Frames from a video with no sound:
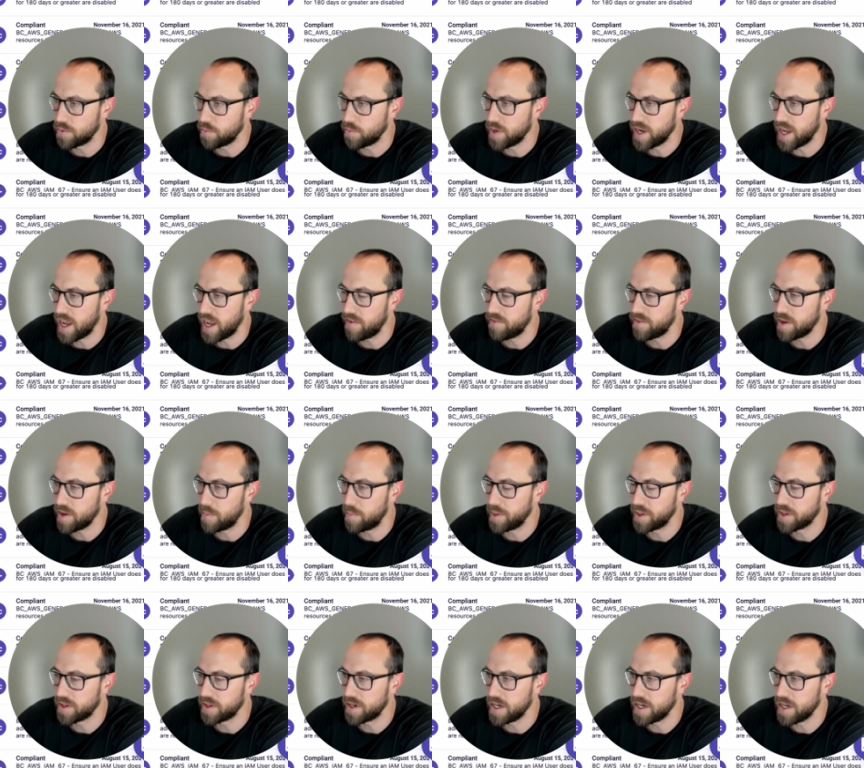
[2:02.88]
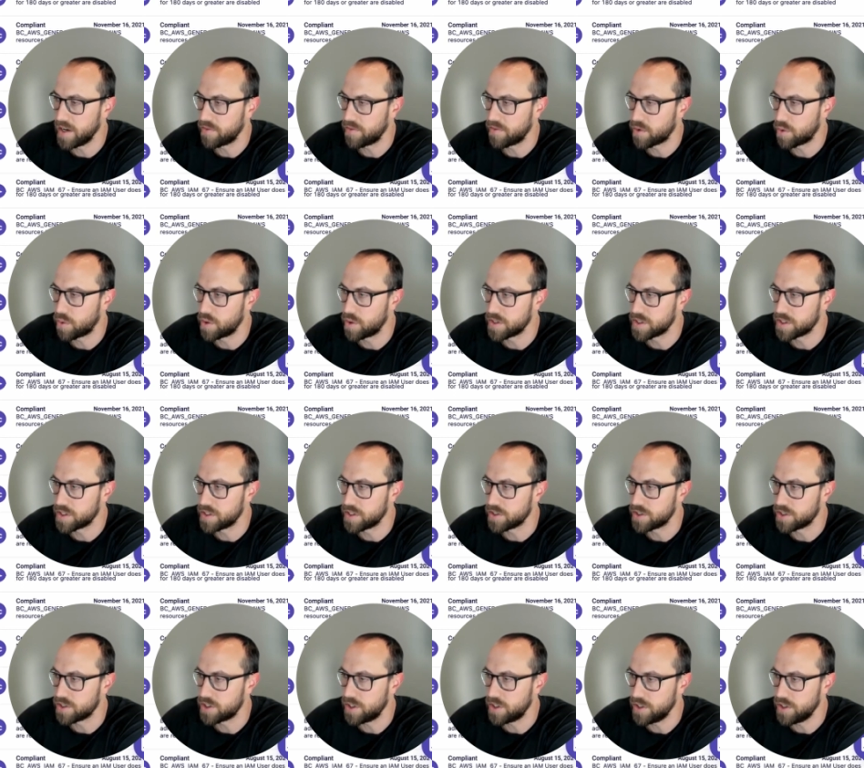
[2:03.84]
we have the ability, of course, to
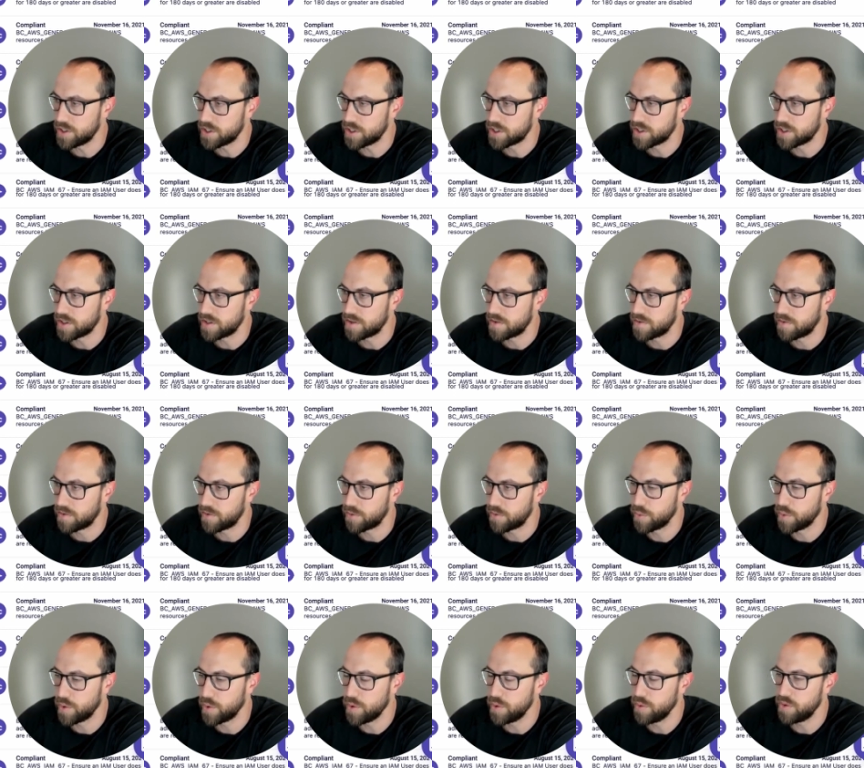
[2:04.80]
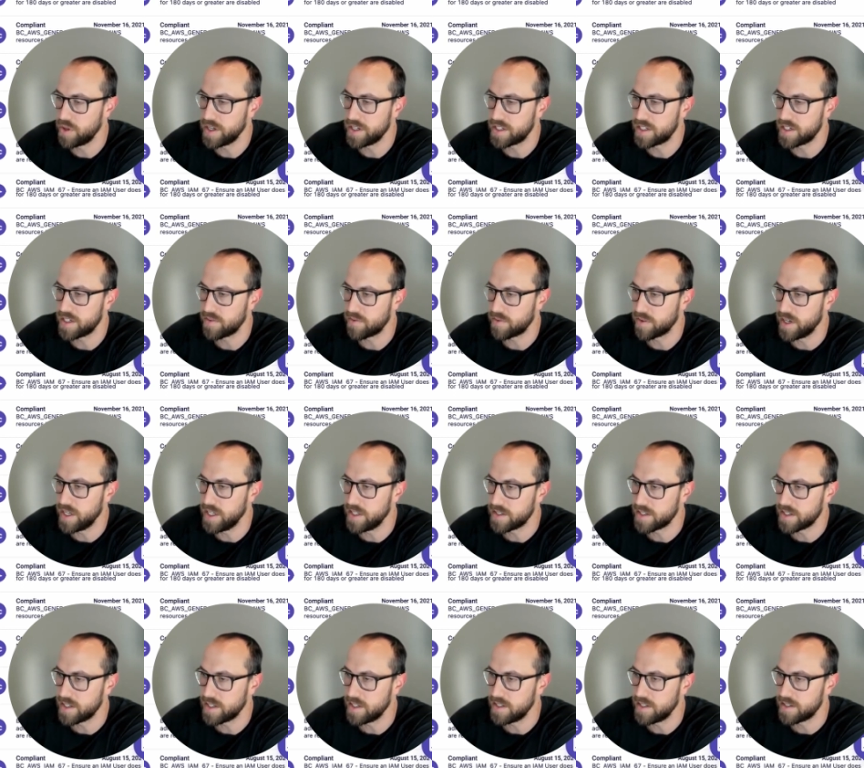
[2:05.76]
search through these different
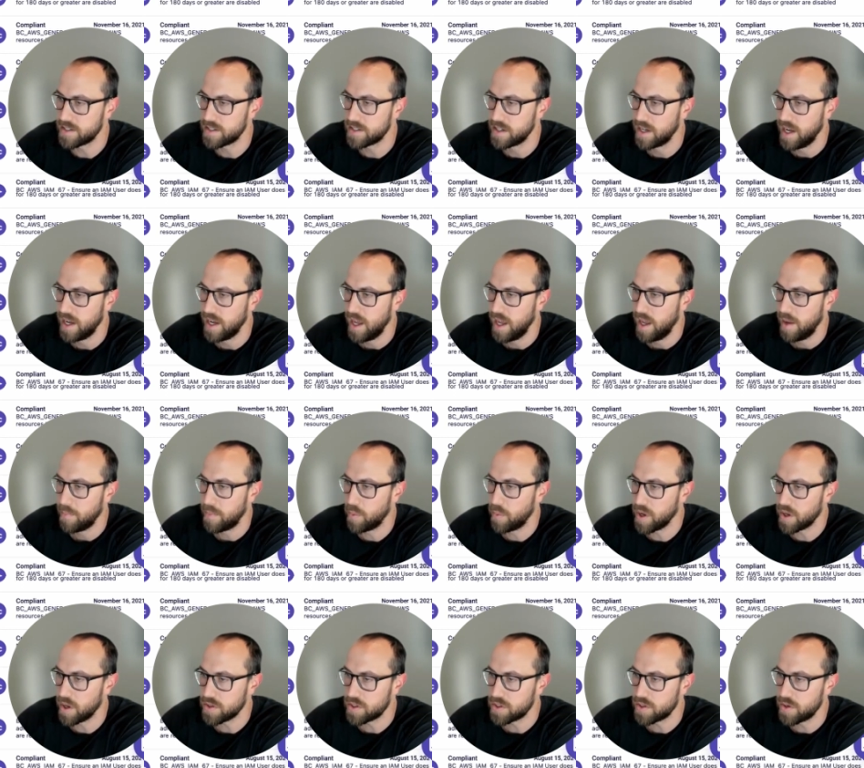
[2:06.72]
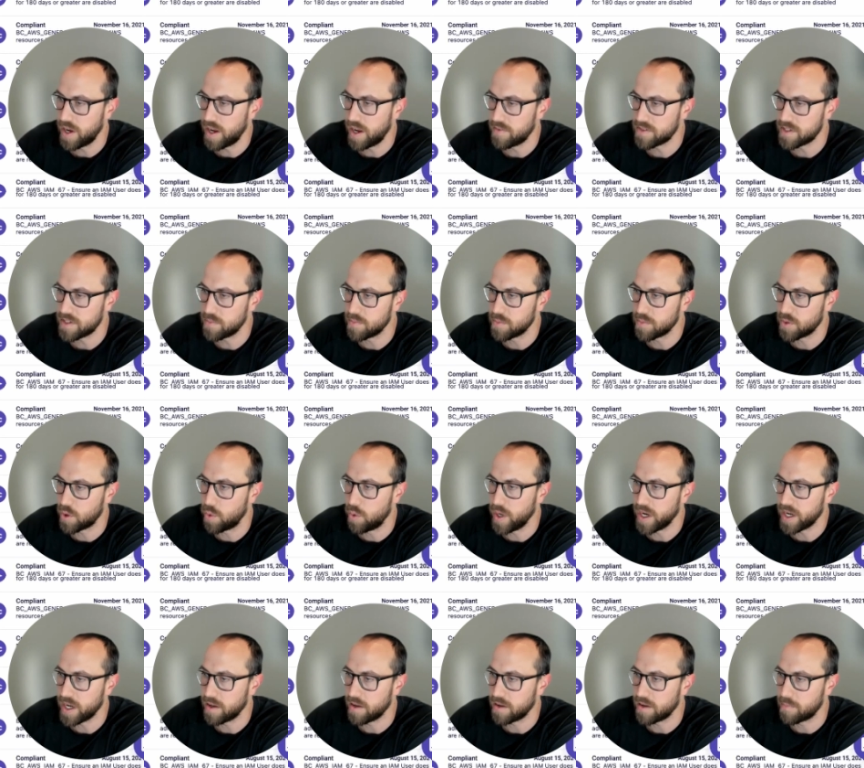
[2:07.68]
incidents, but we also have some
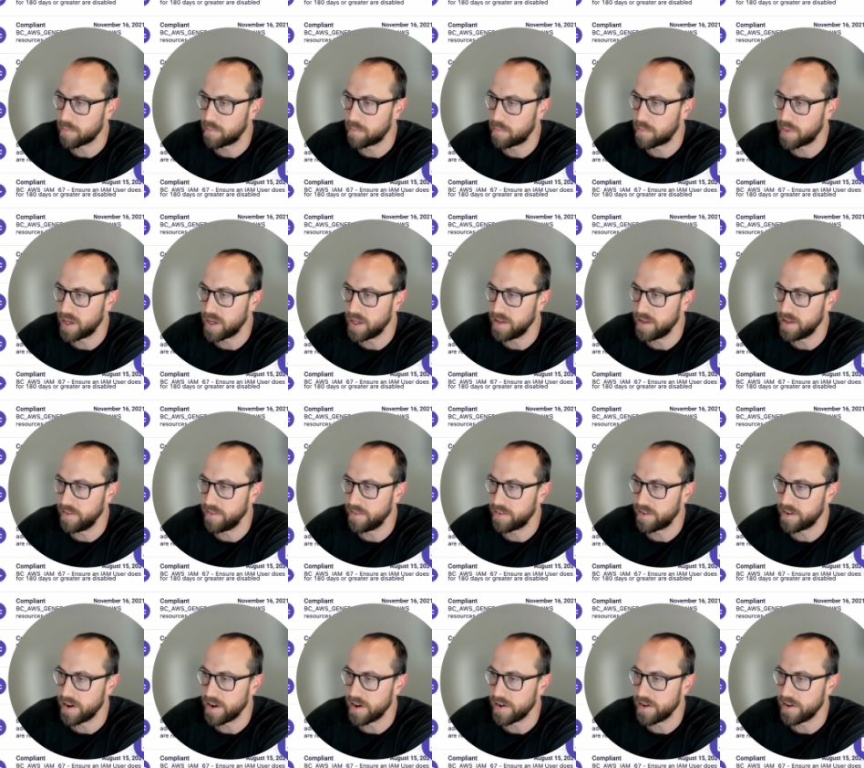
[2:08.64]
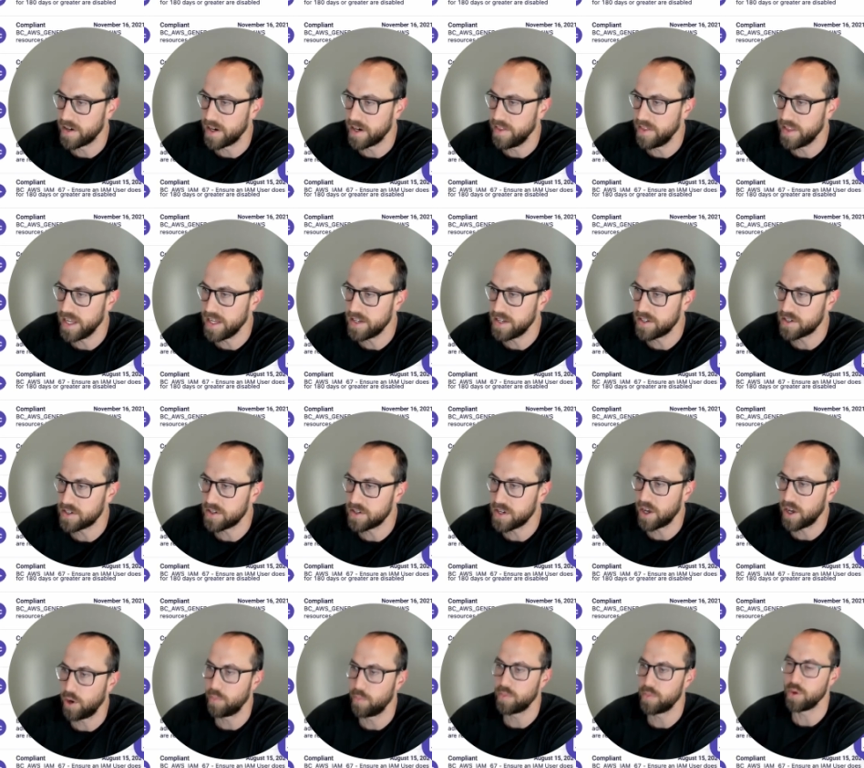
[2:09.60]
quick buttons here, and these are to
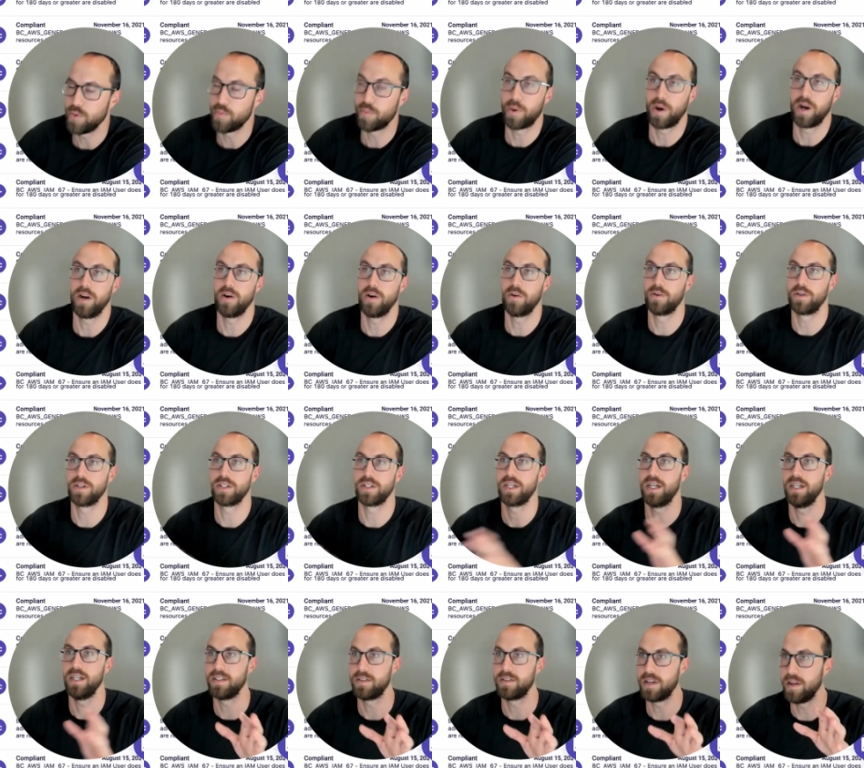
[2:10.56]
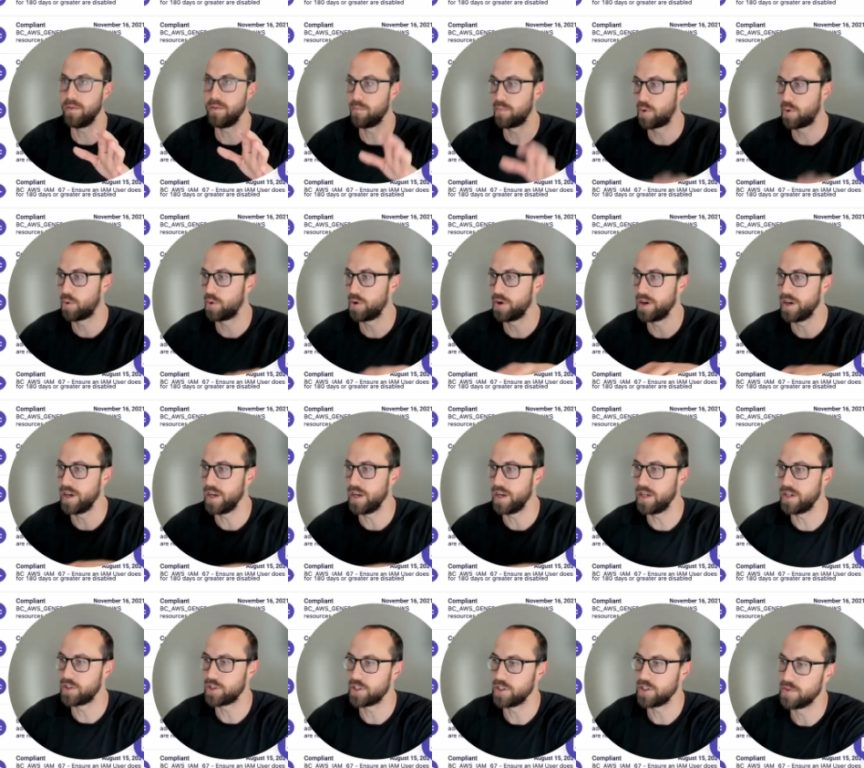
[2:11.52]
help you prioritize important
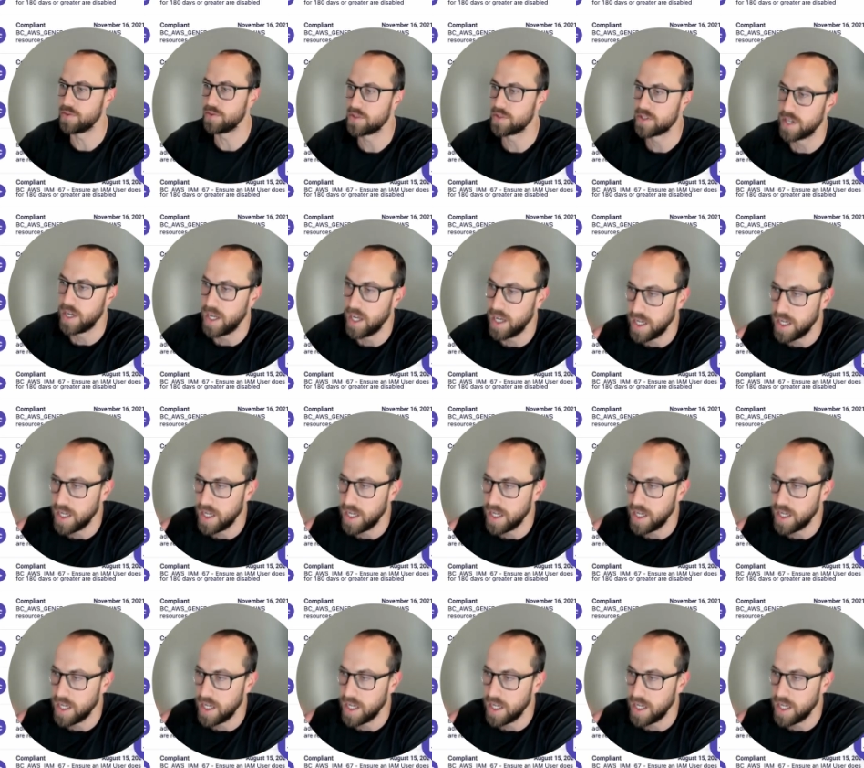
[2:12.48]
issues.